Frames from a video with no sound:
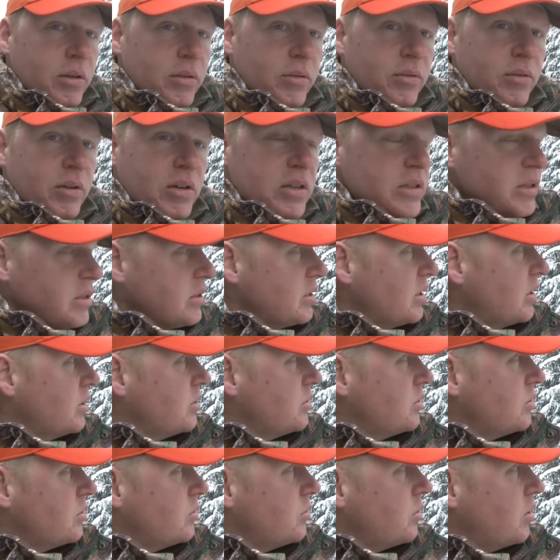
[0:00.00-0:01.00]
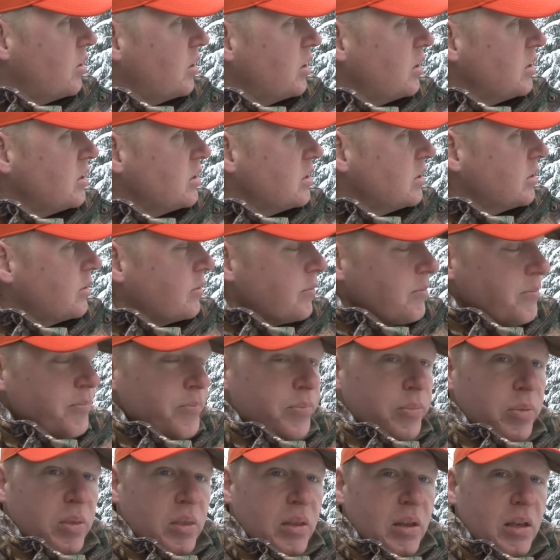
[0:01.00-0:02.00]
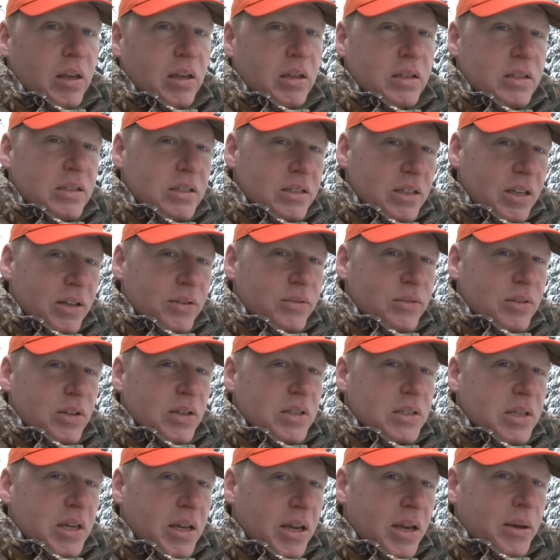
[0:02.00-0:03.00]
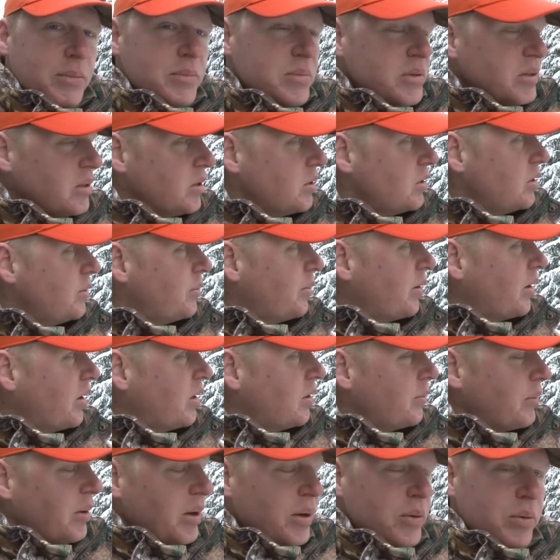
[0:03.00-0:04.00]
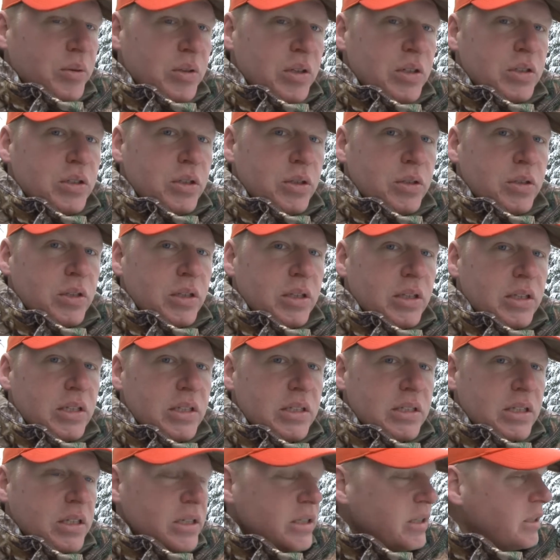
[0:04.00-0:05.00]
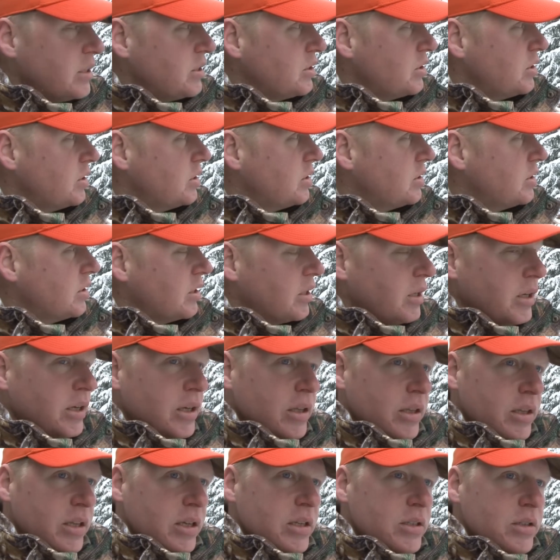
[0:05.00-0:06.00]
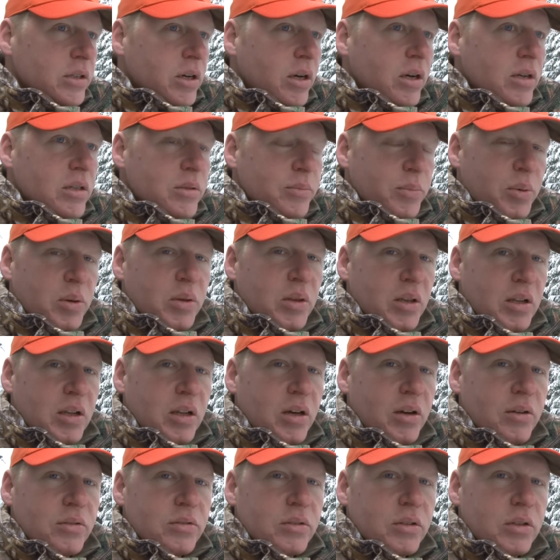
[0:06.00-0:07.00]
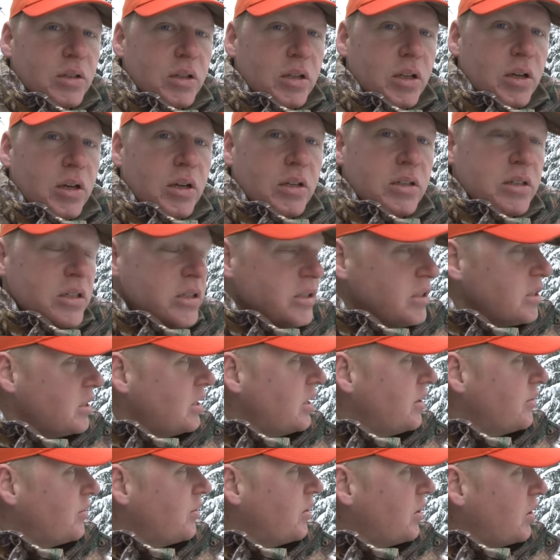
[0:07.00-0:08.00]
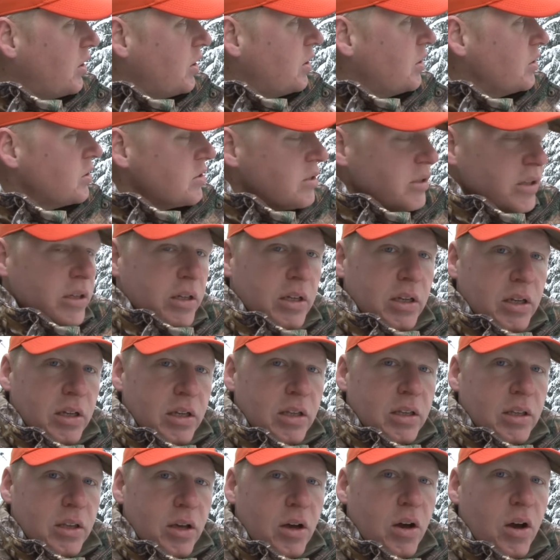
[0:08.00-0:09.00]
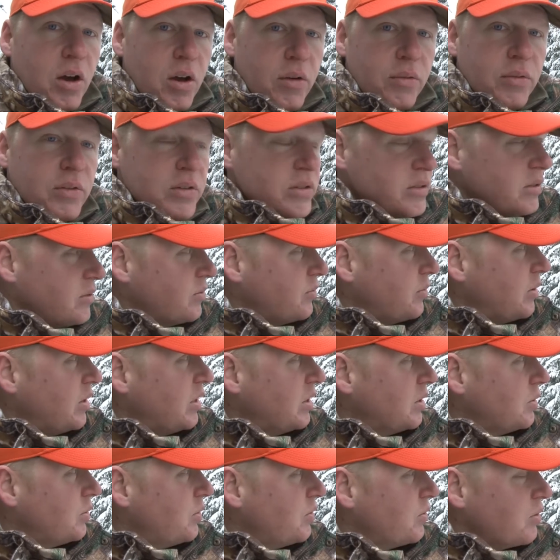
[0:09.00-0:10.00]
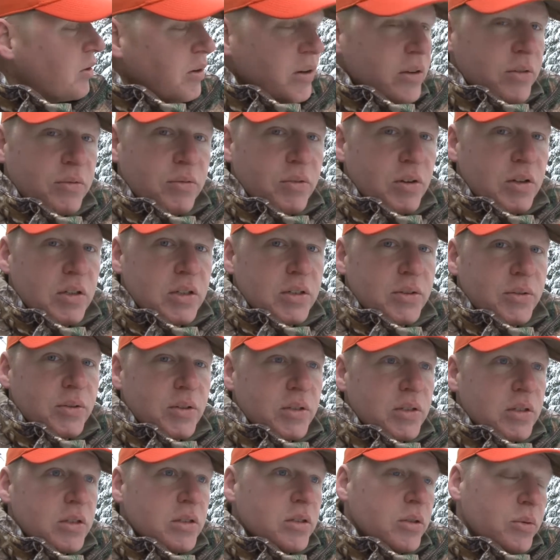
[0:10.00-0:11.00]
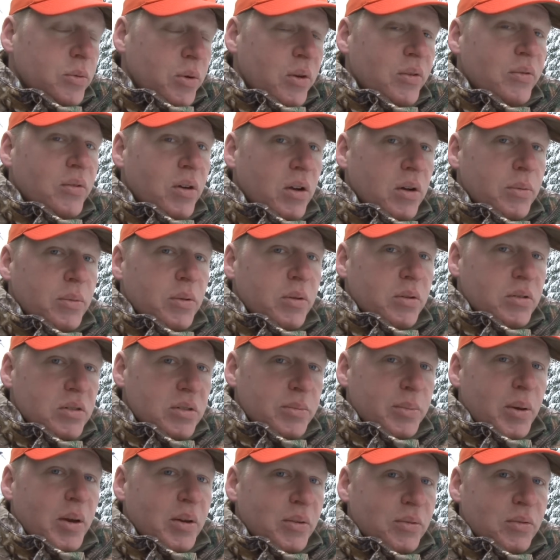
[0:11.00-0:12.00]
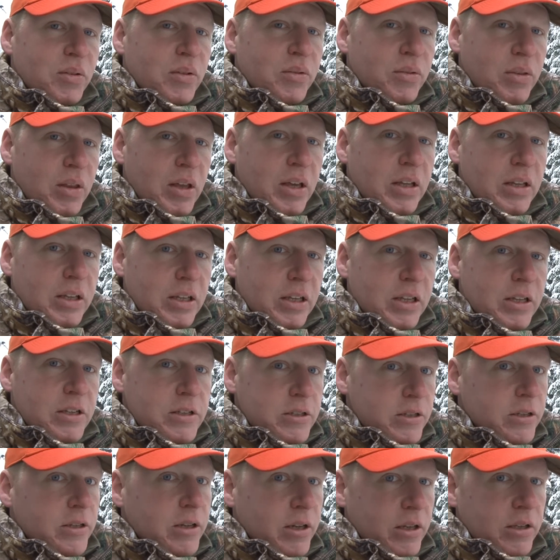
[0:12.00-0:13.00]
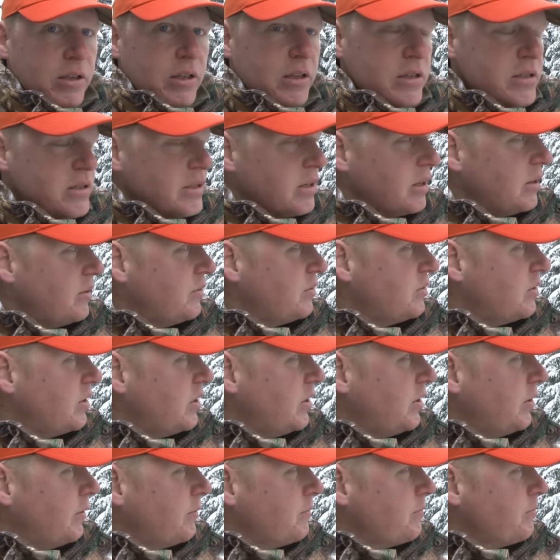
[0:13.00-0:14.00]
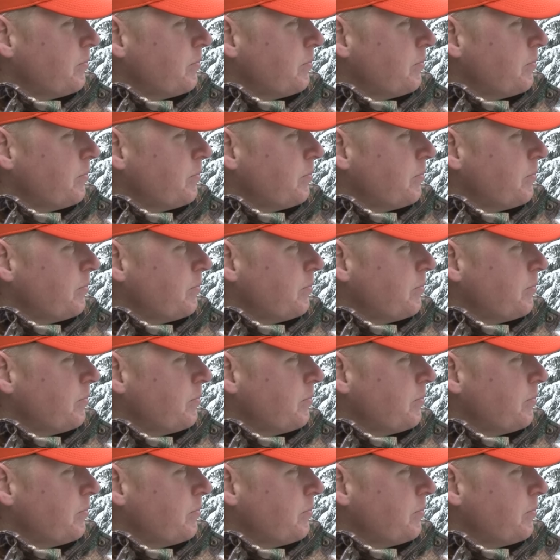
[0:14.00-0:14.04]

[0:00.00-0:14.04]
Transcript: facing down to the right. Safety is absolutely paramount when you're shooting in these conditions. These guys put their lives on the line to deliver us the harvest of meat that we've got in front of us. So we've got to be respectful of their needs and their safety.